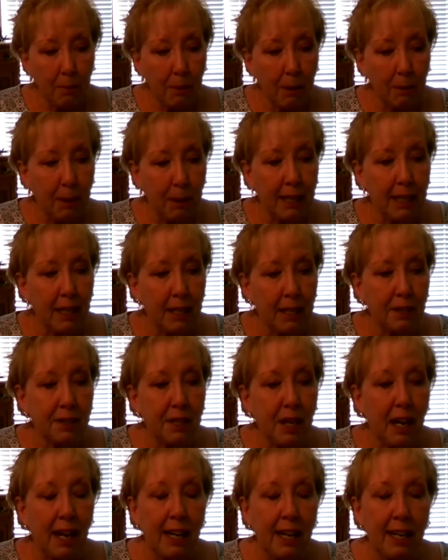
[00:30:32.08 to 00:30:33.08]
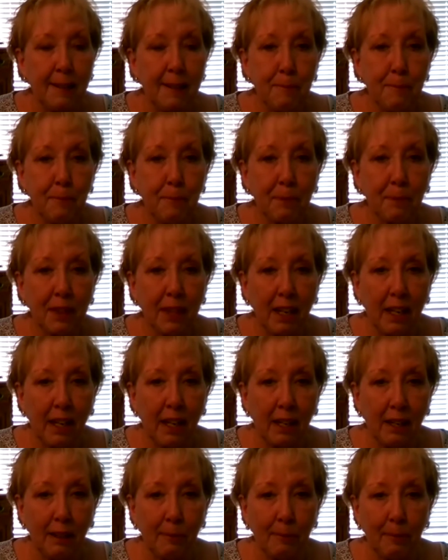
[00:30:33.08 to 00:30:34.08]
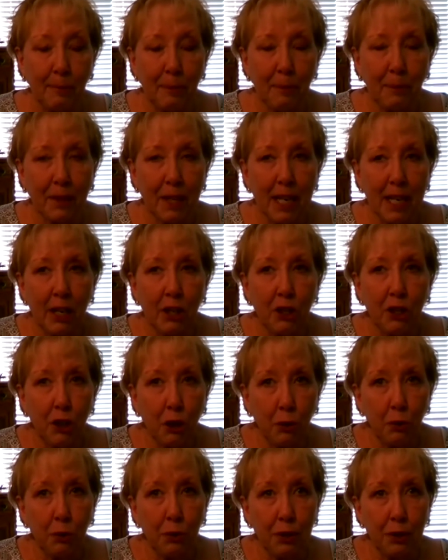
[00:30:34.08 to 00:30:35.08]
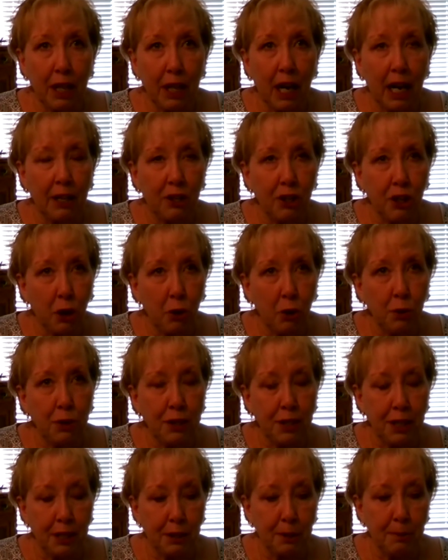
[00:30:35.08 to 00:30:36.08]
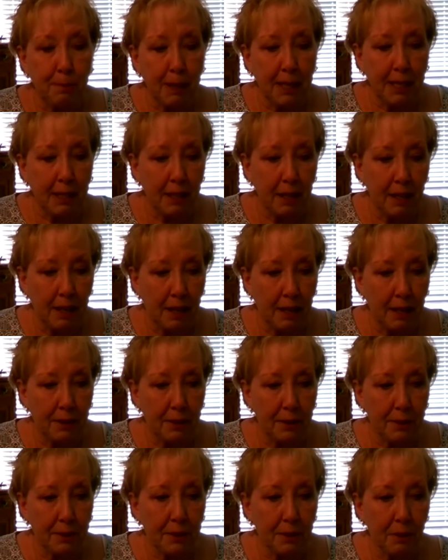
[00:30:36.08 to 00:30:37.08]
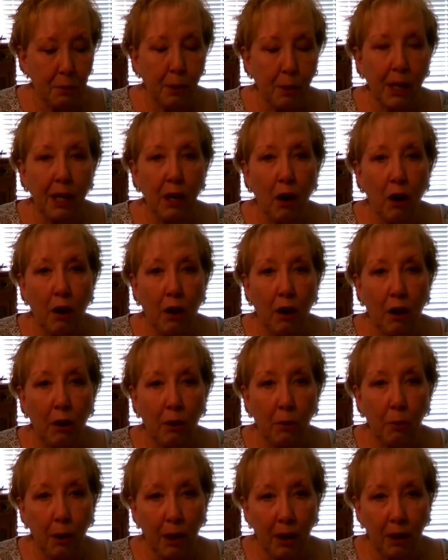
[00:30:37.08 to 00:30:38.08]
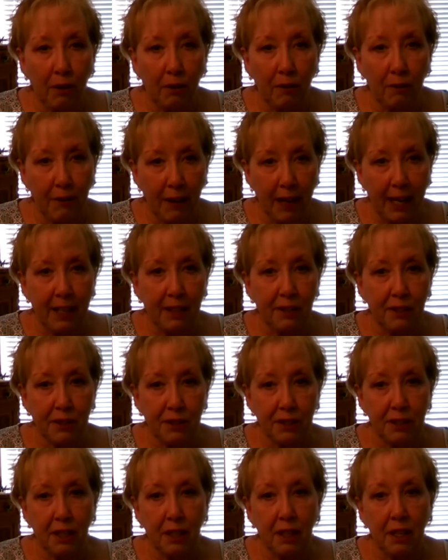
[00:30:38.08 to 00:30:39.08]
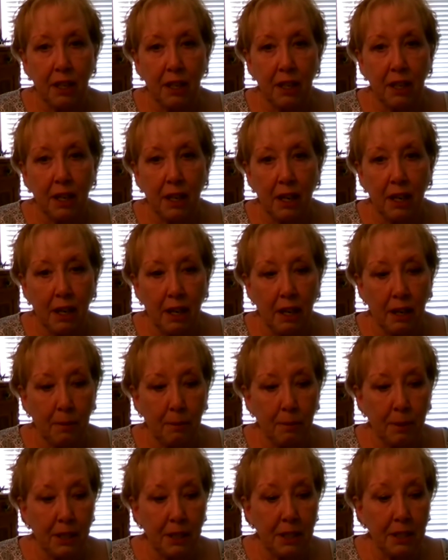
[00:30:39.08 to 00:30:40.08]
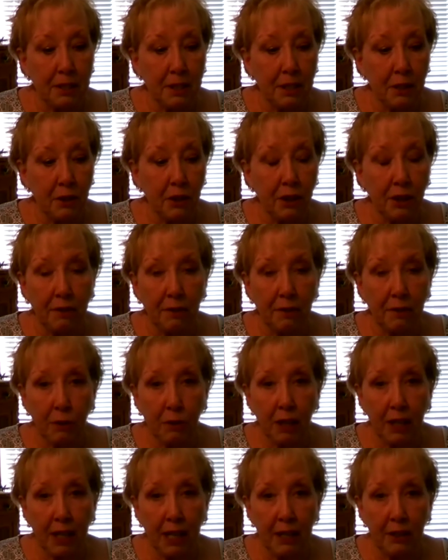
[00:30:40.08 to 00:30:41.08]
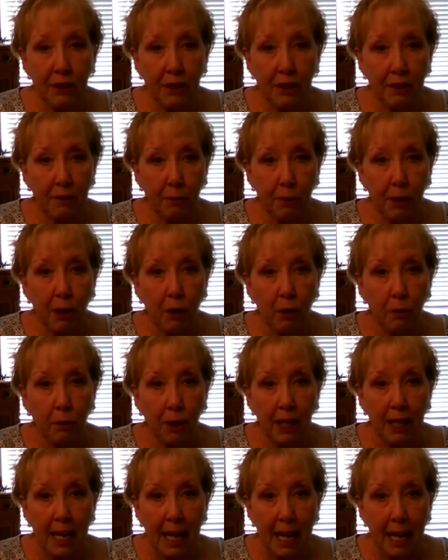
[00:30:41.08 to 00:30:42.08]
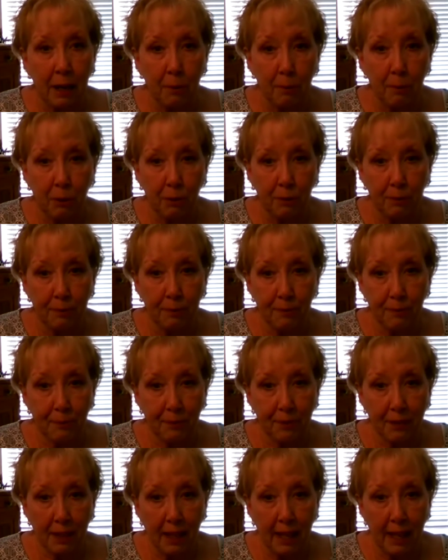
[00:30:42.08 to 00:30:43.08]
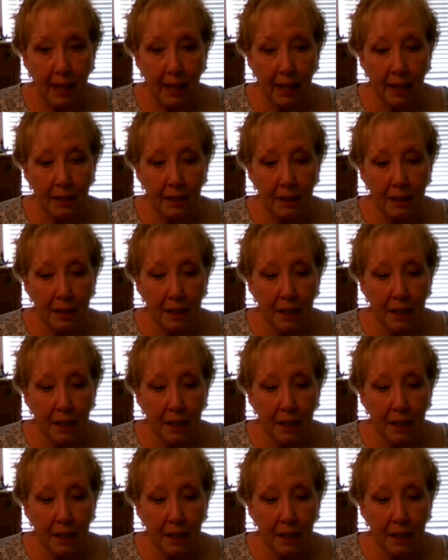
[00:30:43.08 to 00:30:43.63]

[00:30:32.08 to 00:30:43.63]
but because I chose this because we all will face the decision of euthanasia if we own an animal. And